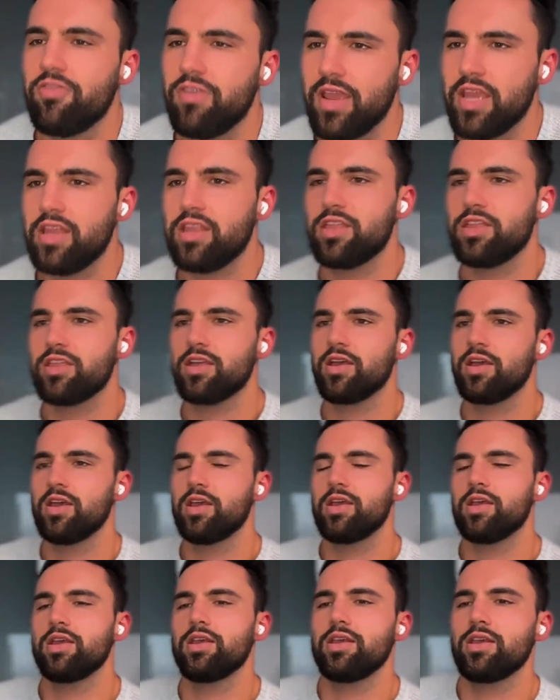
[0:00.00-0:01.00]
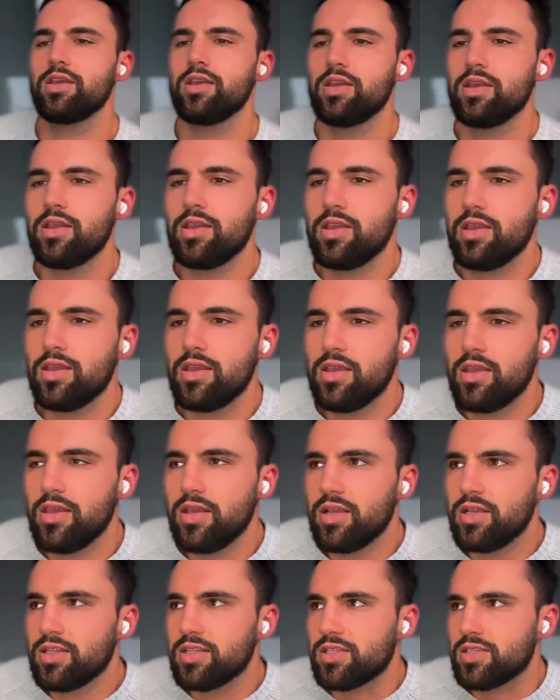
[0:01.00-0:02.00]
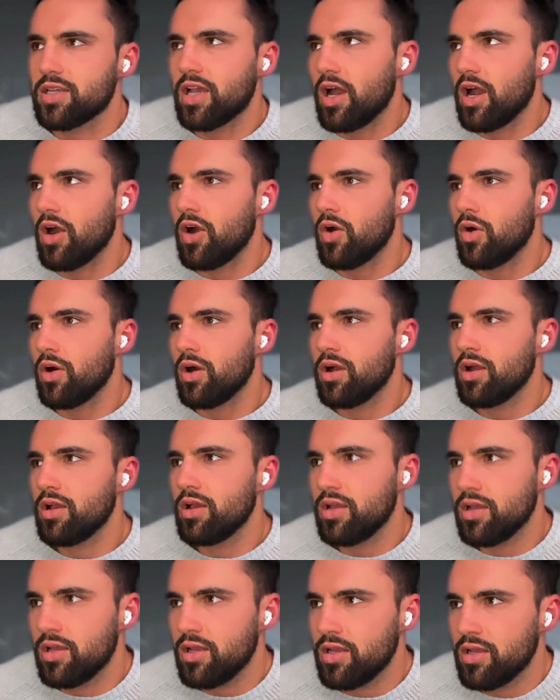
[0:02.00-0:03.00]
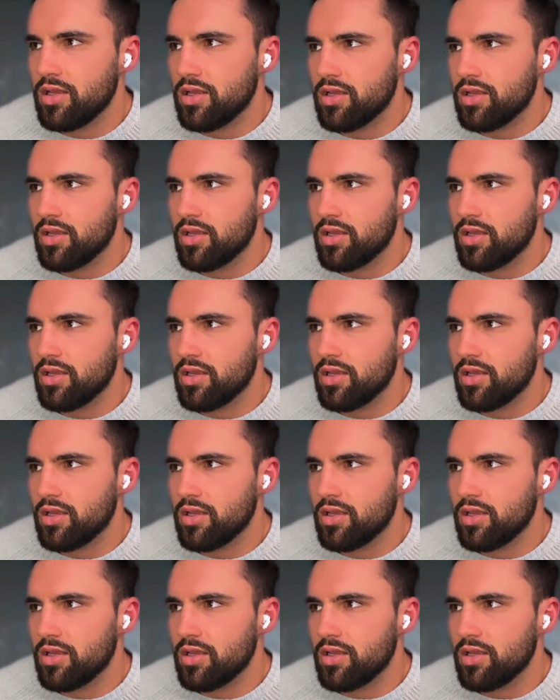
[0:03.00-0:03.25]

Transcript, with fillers: own faith? So,